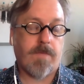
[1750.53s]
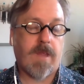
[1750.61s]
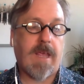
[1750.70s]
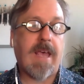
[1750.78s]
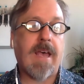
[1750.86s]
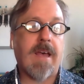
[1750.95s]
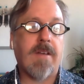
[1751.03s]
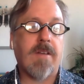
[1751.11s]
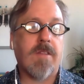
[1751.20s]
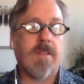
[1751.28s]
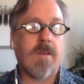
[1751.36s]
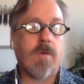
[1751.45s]
And
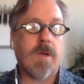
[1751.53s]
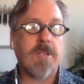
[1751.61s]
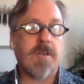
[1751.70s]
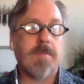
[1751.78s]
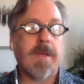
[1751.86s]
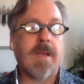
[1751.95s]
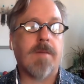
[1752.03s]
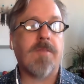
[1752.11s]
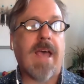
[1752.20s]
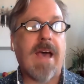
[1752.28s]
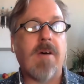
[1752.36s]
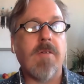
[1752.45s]
the question becomes,
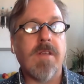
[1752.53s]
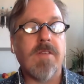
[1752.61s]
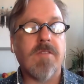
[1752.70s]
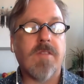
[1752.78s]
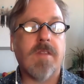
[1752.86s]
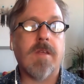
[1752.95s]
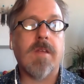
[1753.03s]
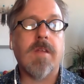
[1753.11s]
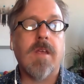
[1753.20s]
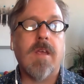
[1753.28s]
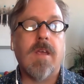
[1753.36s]
how does the